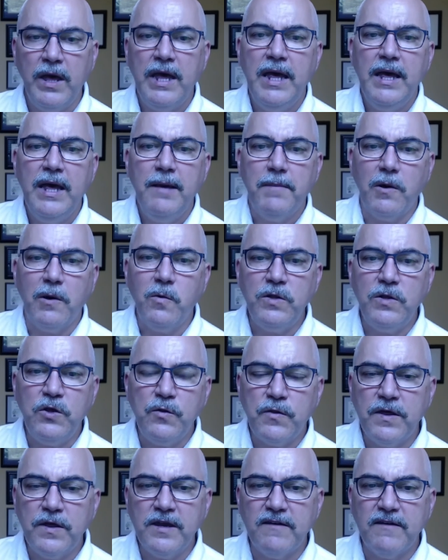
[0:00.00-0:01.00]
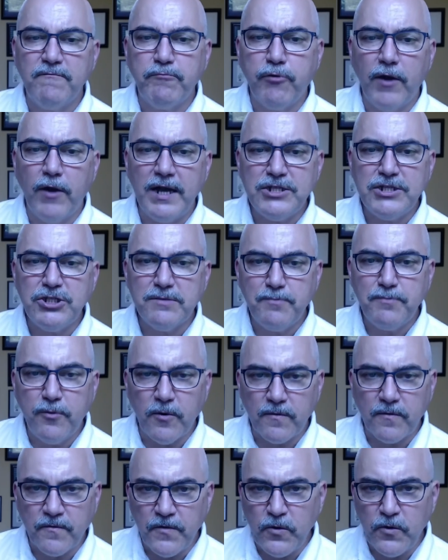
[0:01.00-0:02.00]
But when you think of project
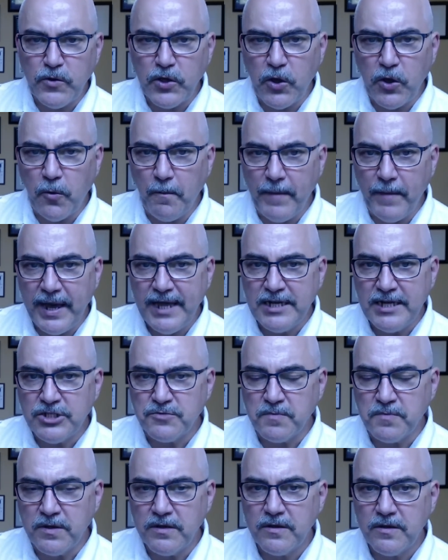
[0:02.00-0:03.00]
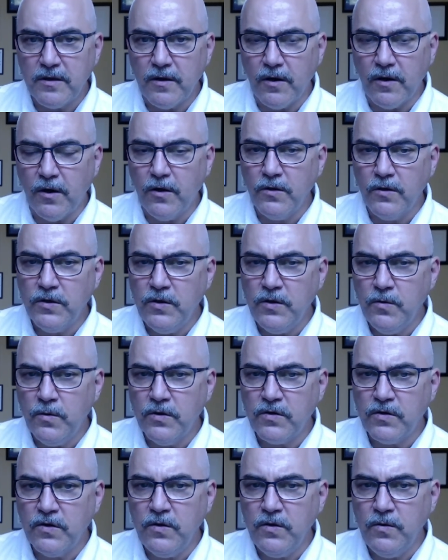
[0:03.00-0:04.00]
portfolio management, all you are
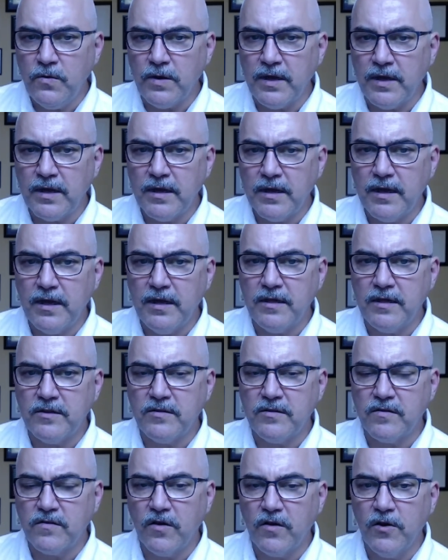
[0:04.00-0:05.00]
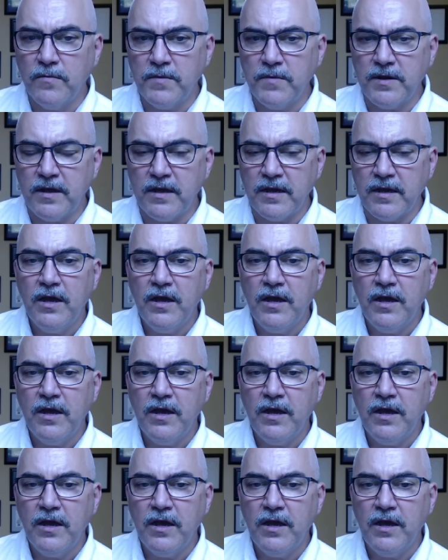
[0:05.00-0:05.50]
doing is determining